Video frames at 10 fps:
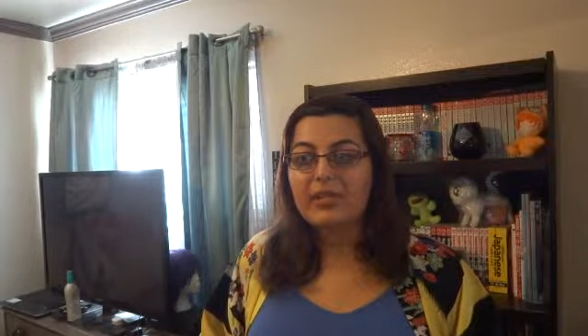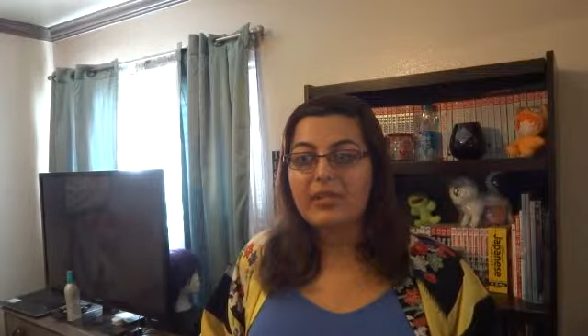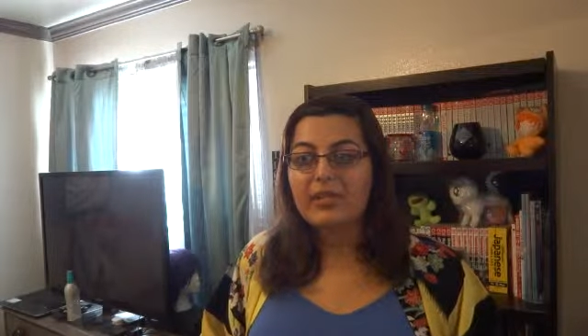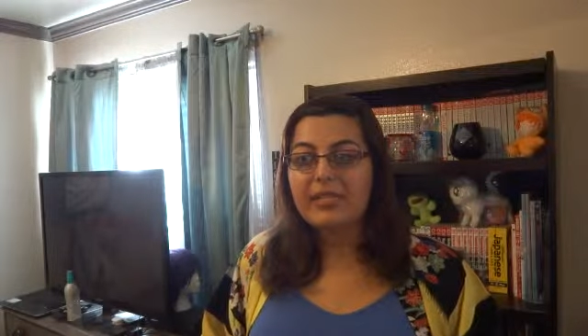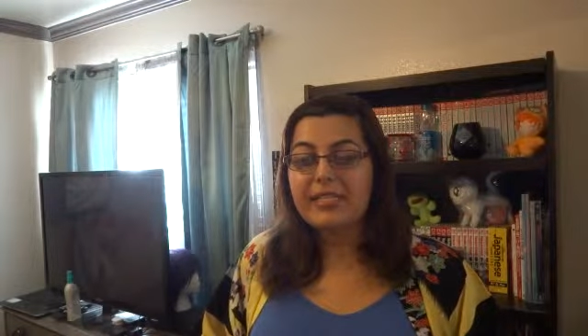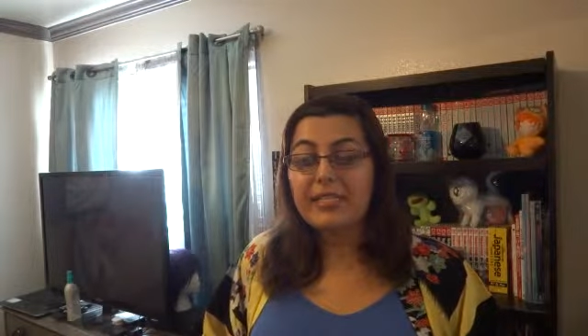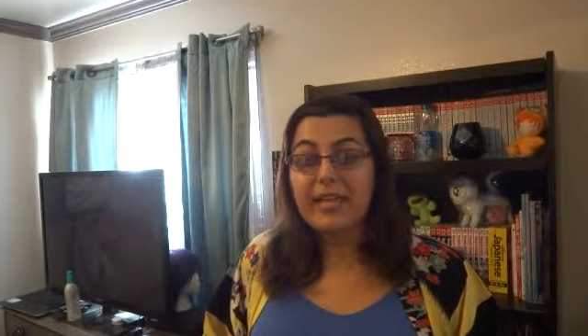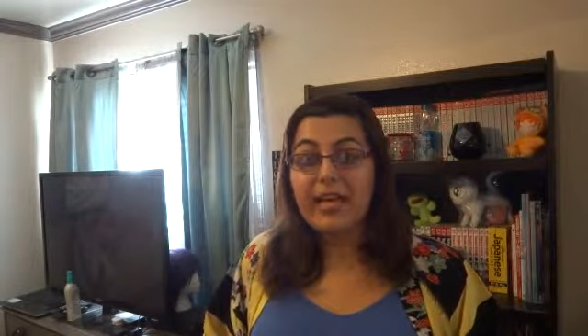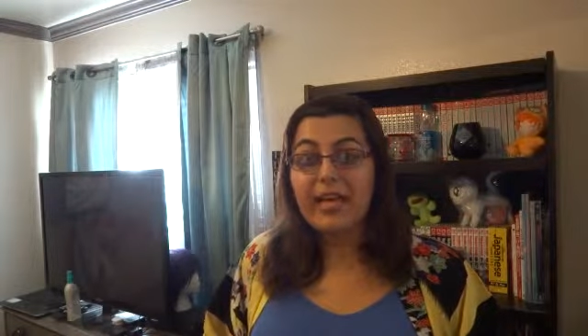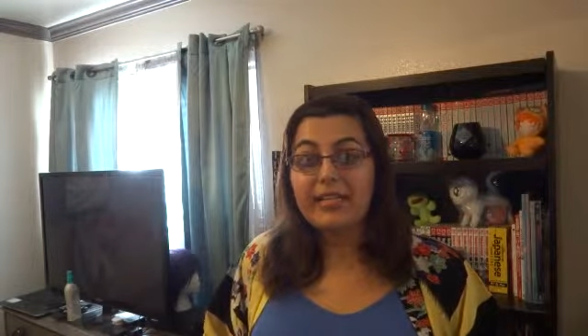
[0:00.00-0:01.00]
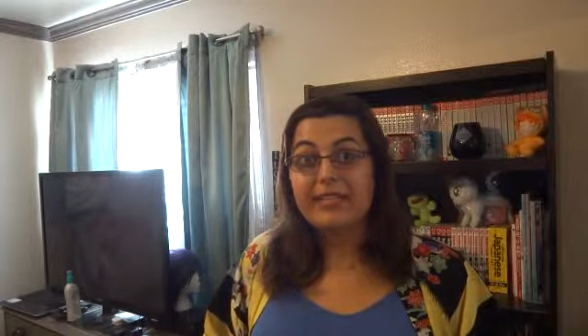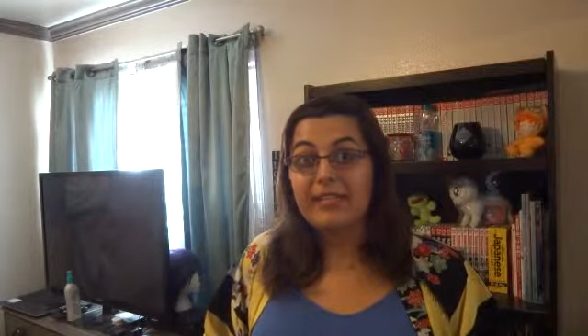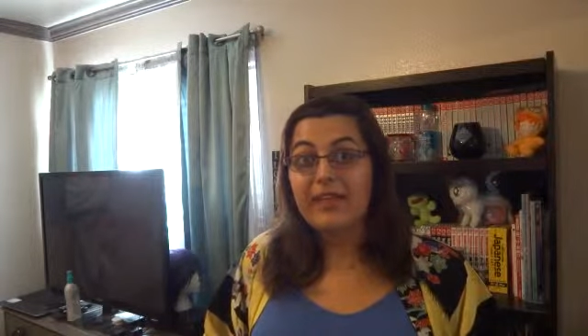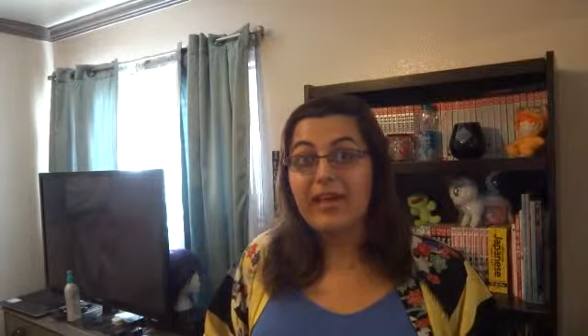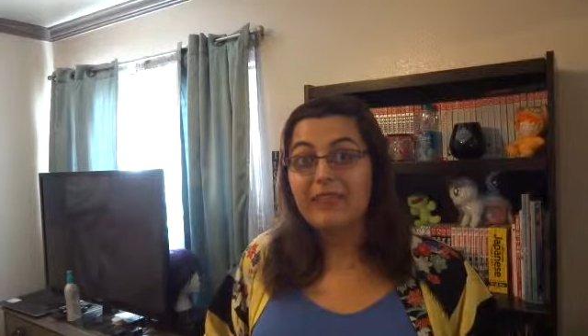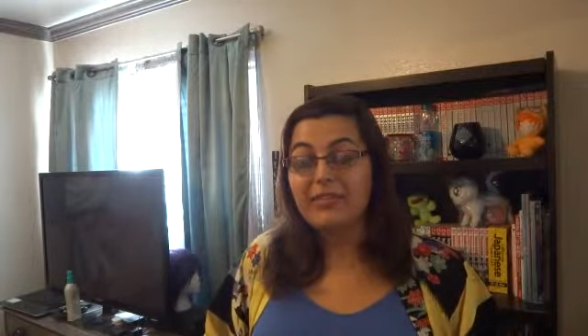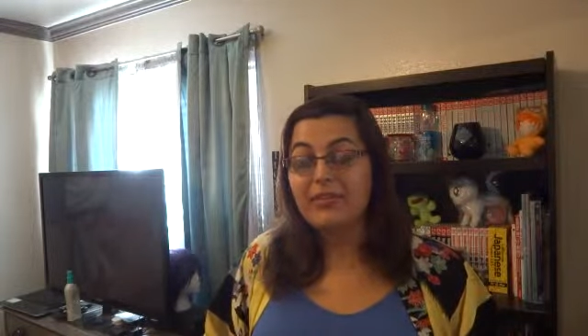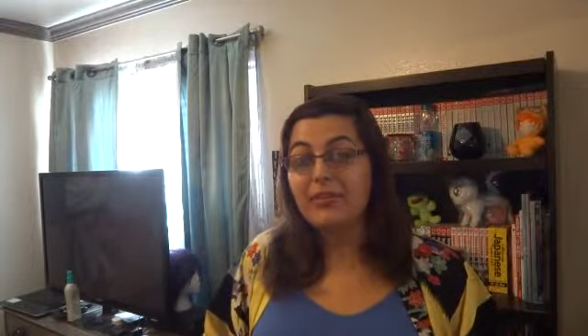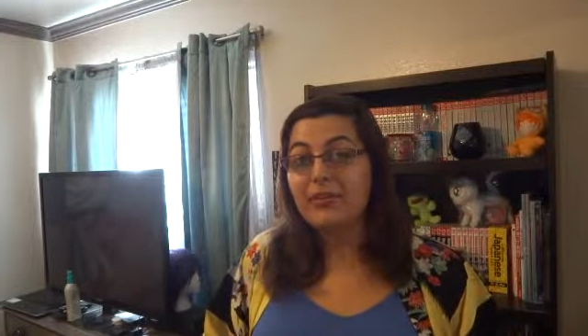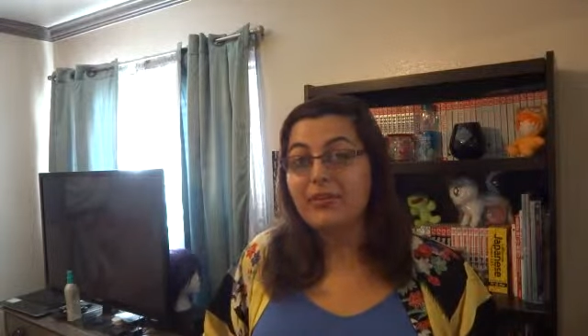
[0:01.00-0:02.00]
To this day, I still have the
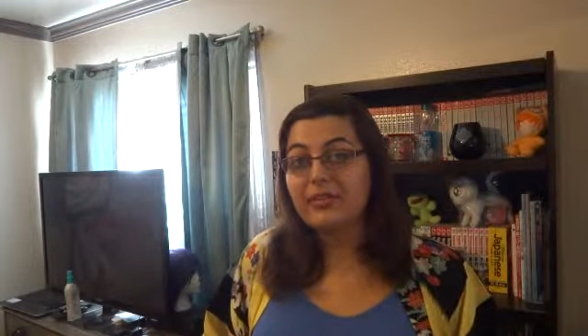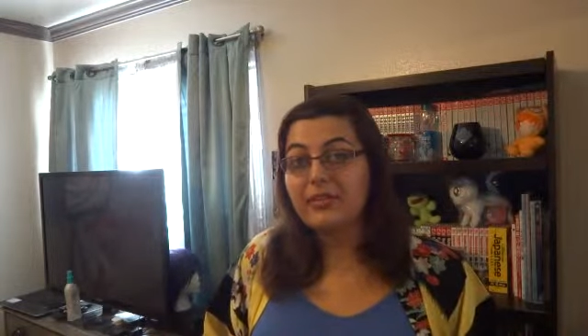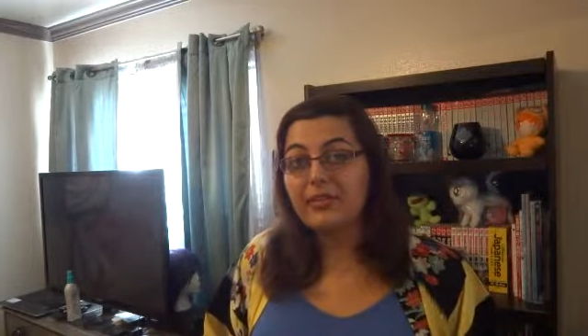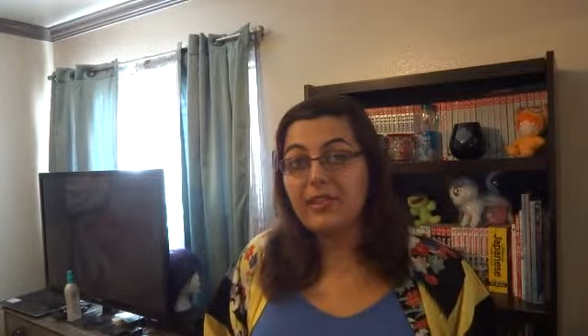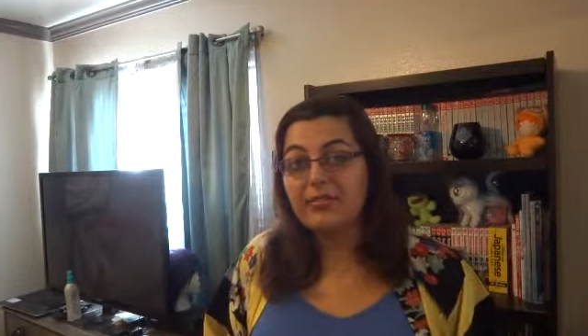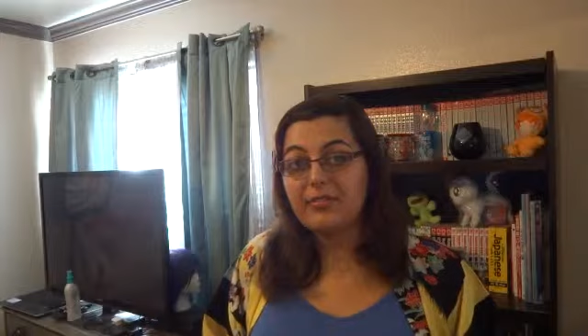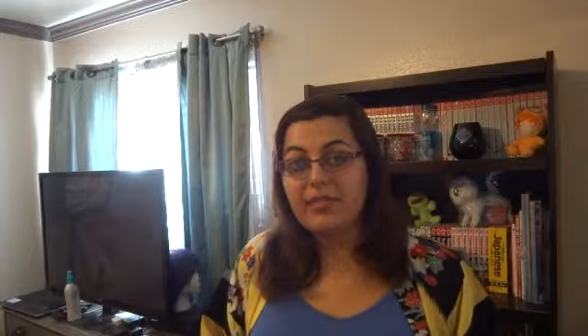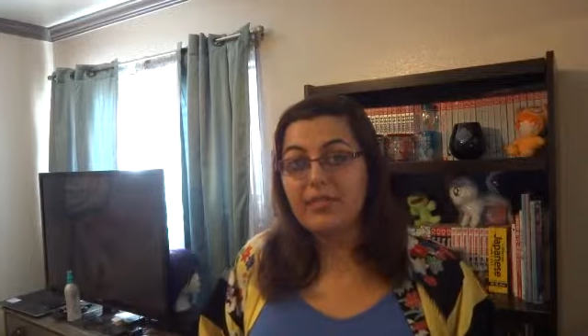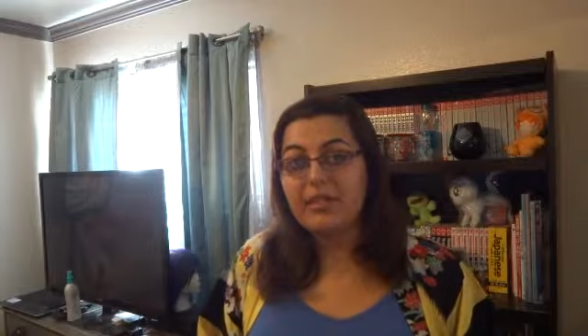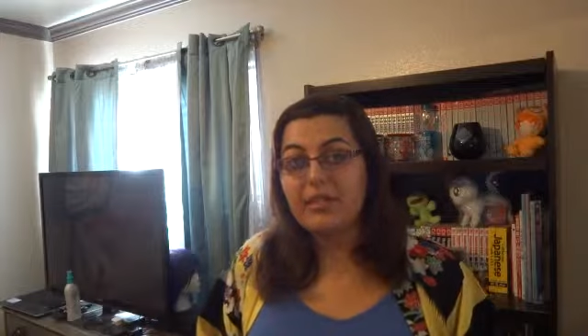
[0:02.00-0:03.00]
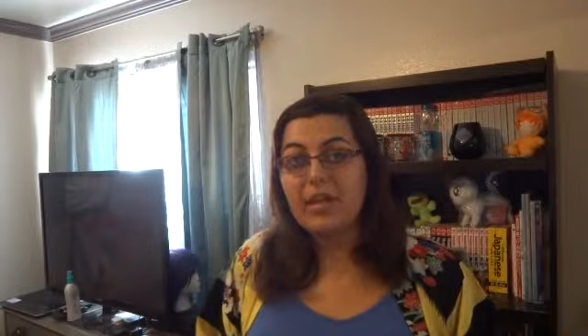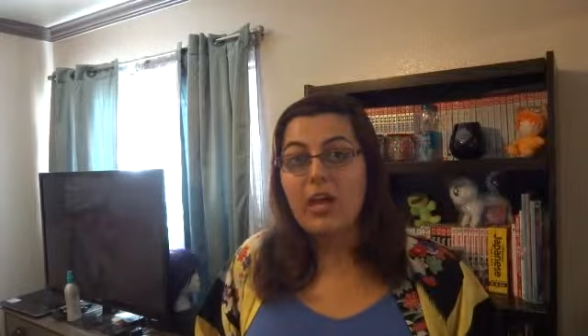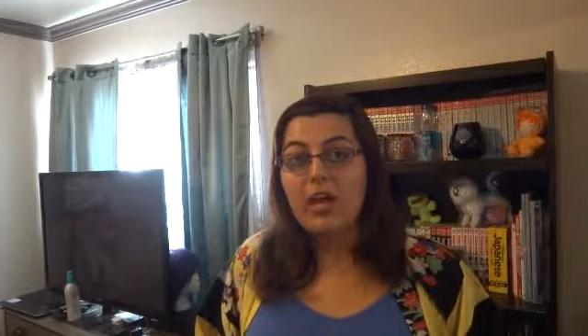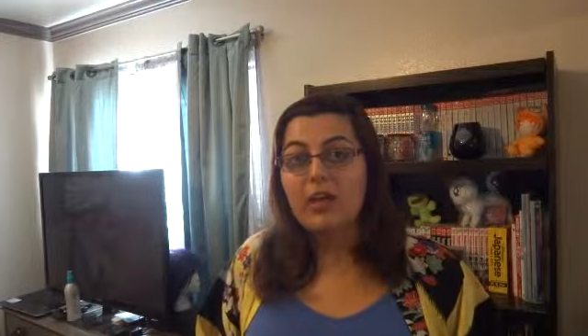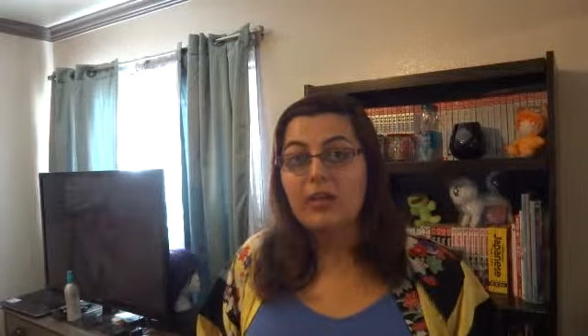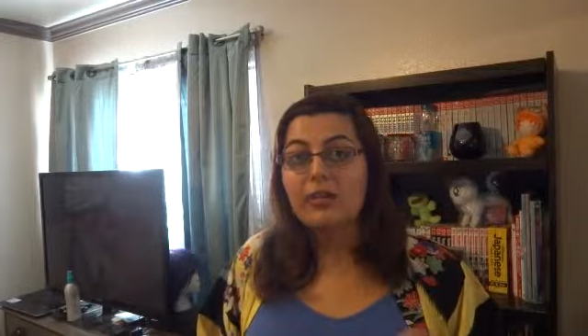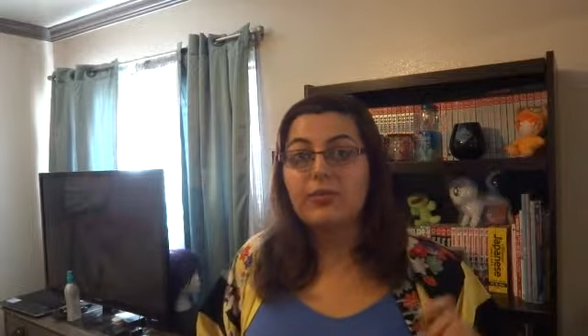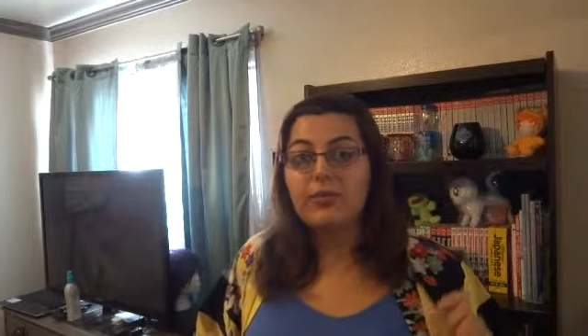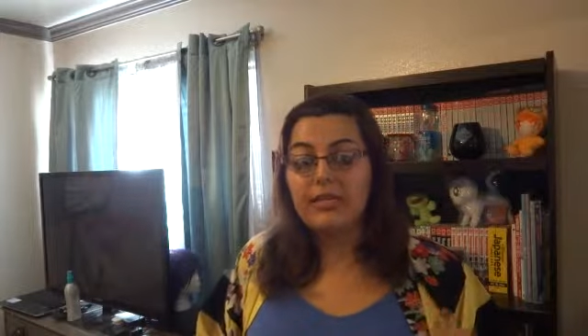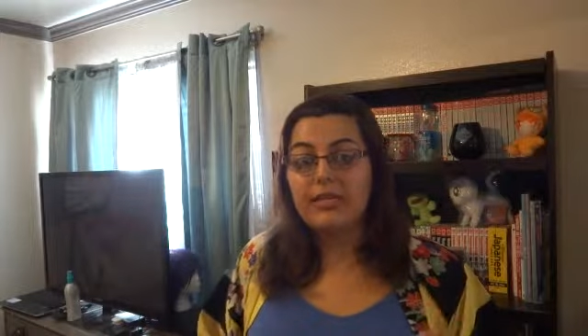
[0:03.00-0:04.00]
kimono. It's a lovely
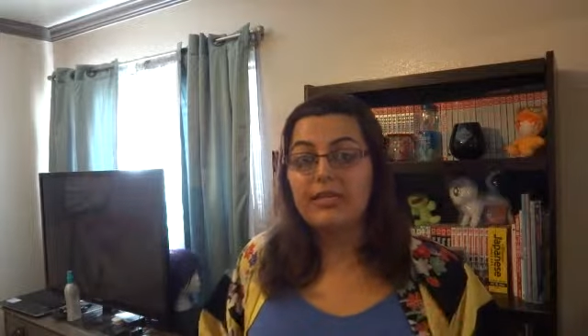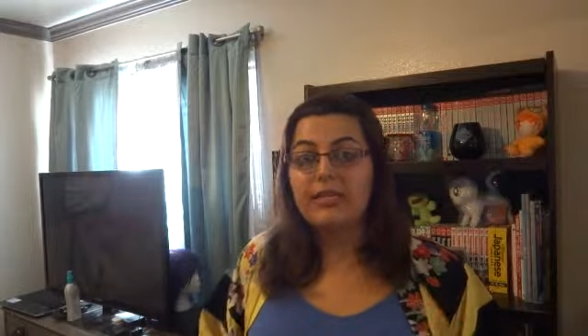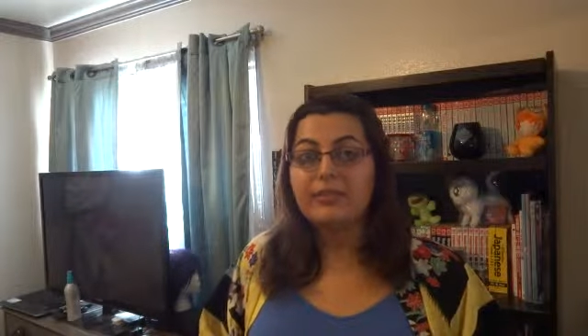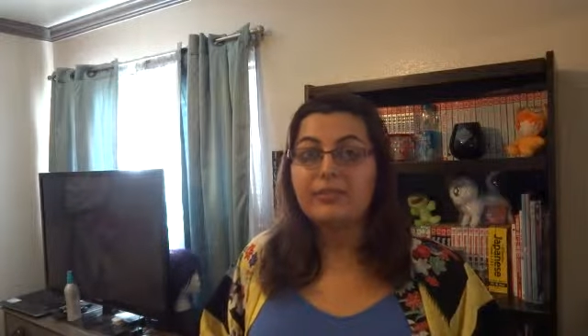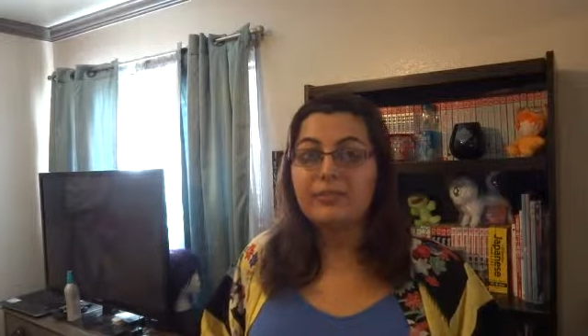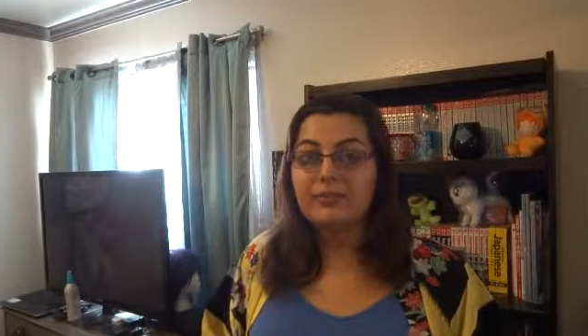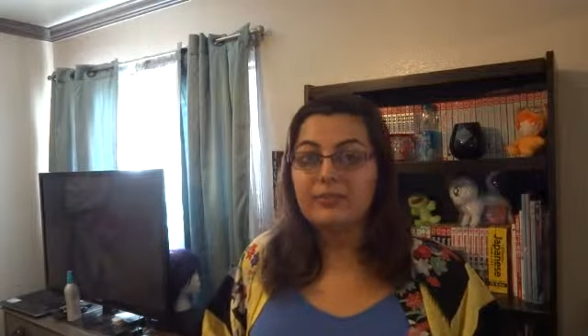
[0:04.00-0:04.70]
green